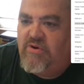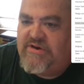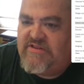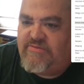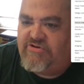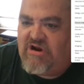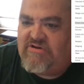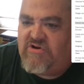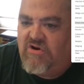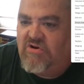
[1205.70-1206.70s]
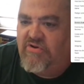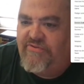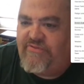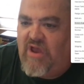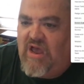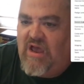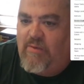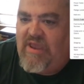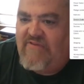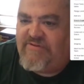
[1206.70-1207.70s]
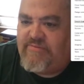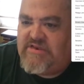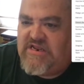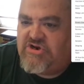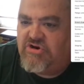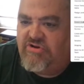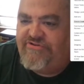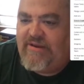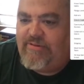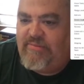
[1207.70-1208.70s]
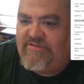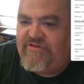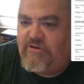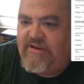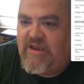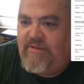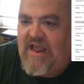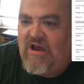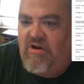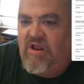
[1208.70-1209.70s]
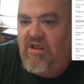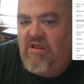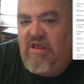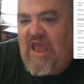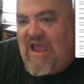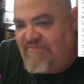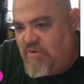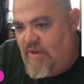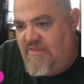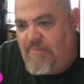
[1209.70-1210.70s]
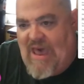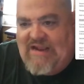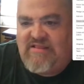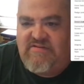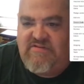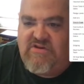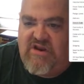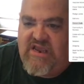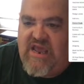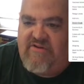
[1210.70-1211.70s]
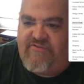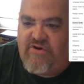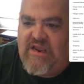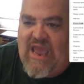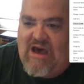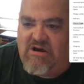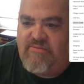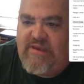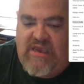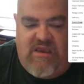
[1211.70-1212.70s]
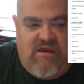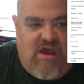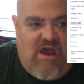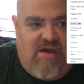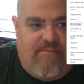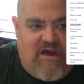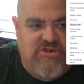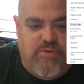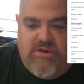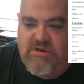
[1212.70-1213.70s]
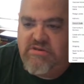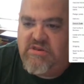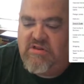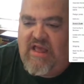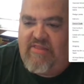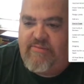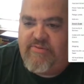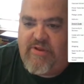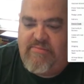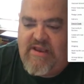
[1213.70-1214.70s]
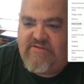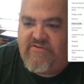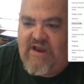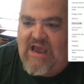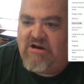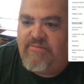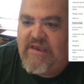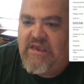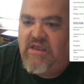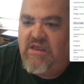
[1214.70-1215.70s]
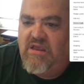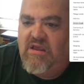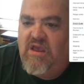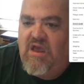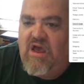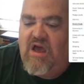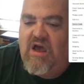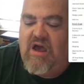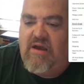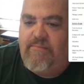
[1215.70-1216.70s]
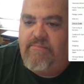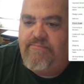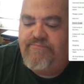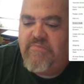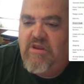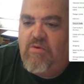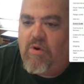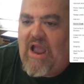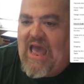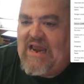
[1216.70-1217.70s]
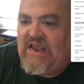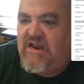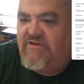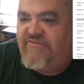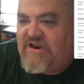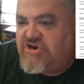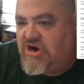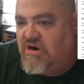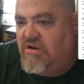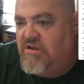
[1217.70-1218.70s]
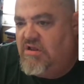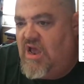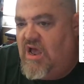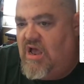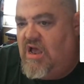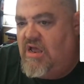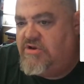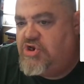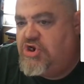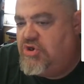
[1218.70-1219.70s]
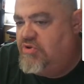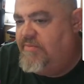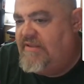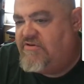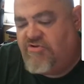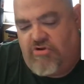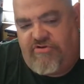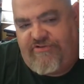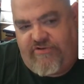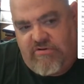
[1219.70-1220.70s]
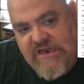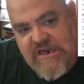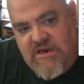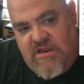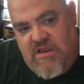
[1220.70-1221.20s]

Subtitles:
and did some stretch goals. We have some digital supplements that'll be coming out. Everyone that backed this is going to get a free alchemy module to allow them to play mazes with alchemy. We're adding an adventure to the maze controller screen,